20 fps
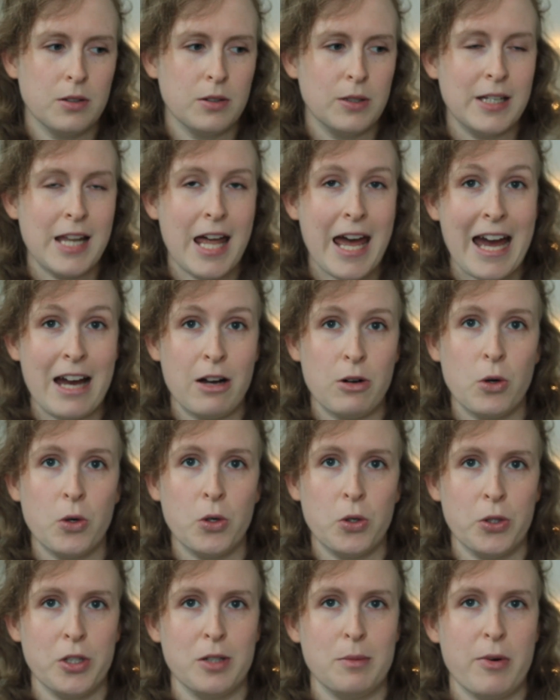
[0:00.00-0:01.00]
and let out
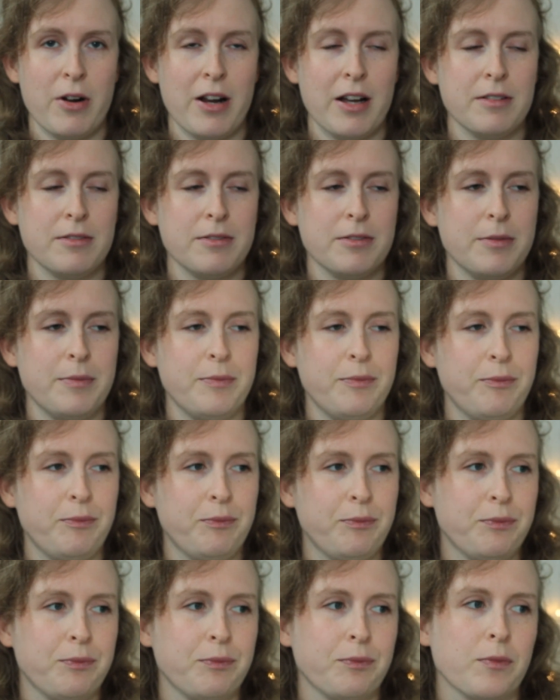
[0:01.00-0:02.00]
all your breath.
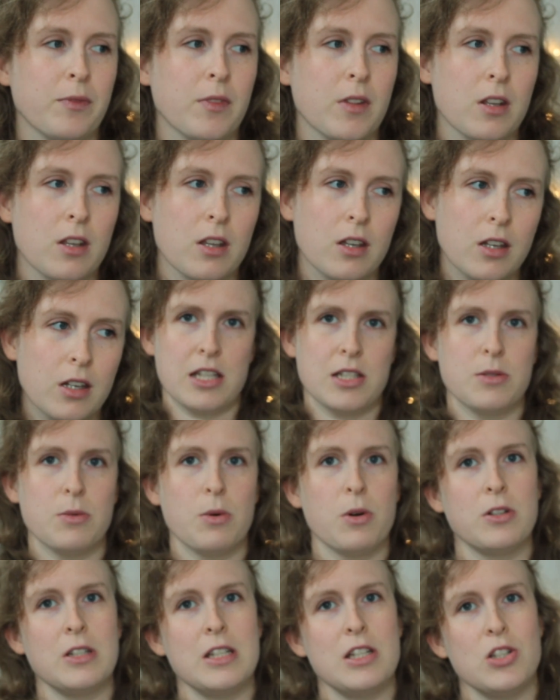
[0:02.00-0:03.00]
Next
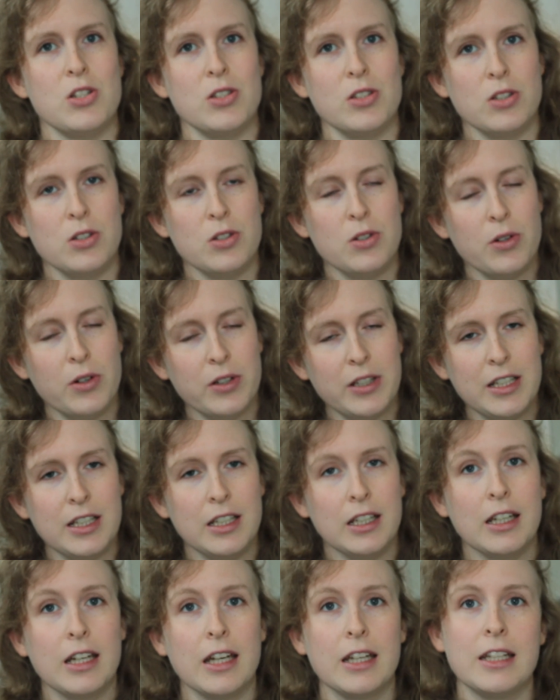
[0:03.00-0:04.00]
one is
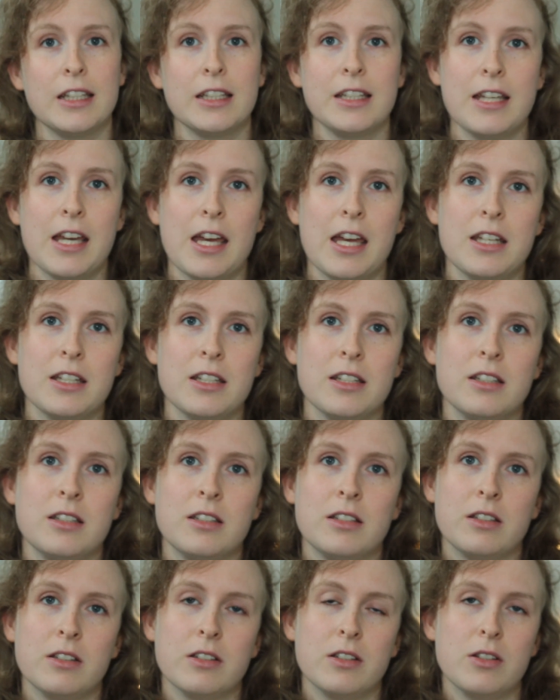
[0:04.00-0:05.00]
yawning, and
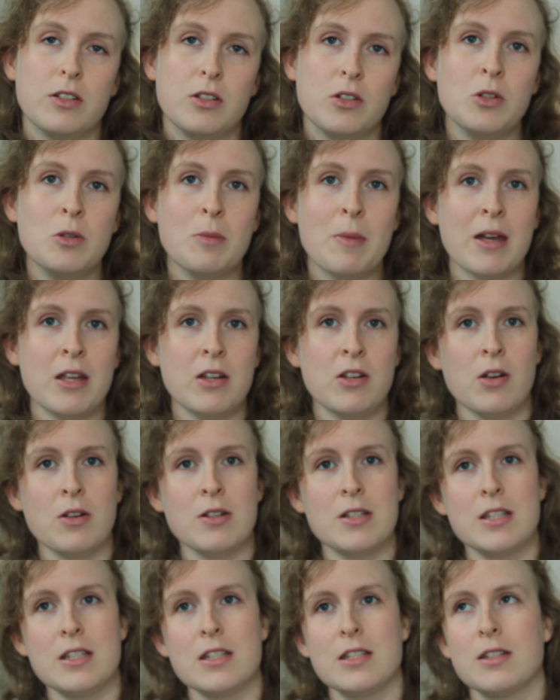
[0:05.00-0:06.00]
again you may
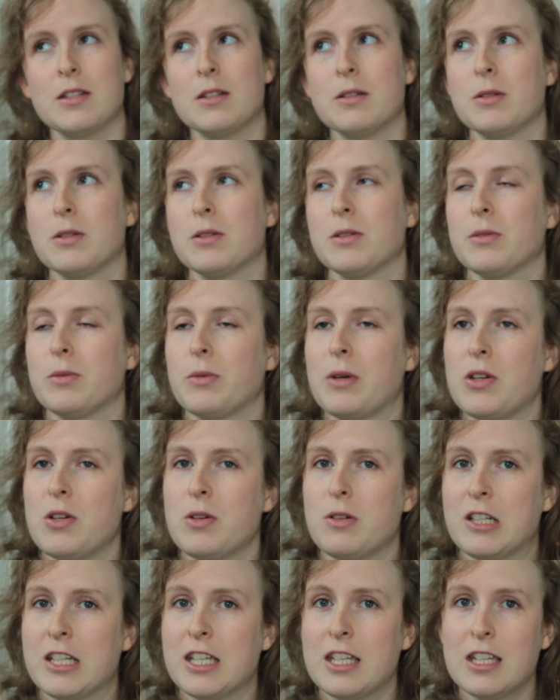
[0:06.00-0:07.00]
notice that when
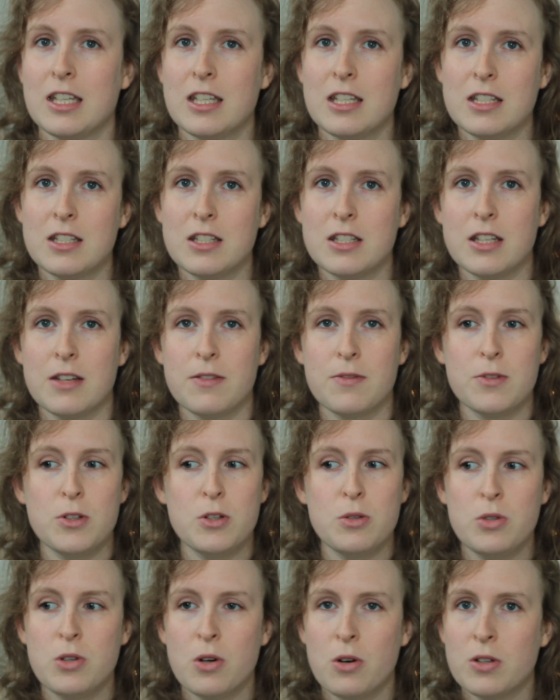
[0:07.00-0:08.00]
you were a kid, if
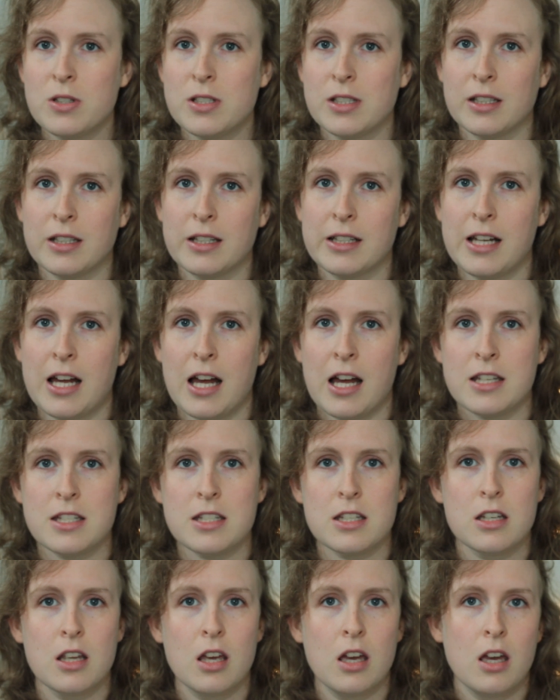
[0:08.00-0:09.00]
you yawned in
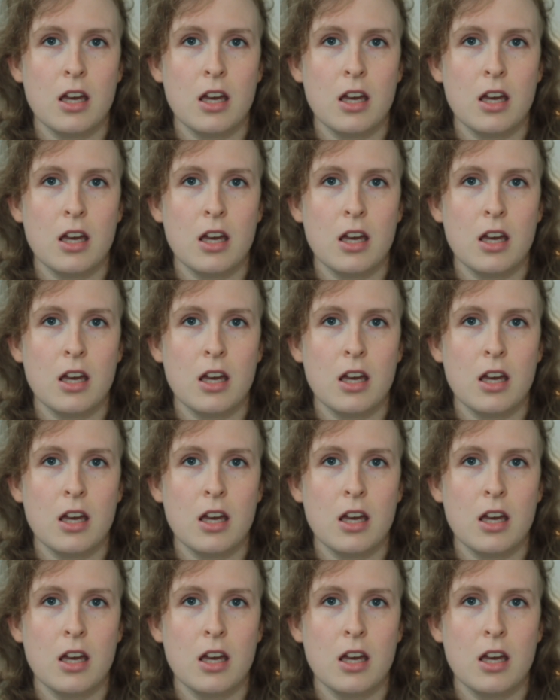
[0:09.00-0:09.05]
class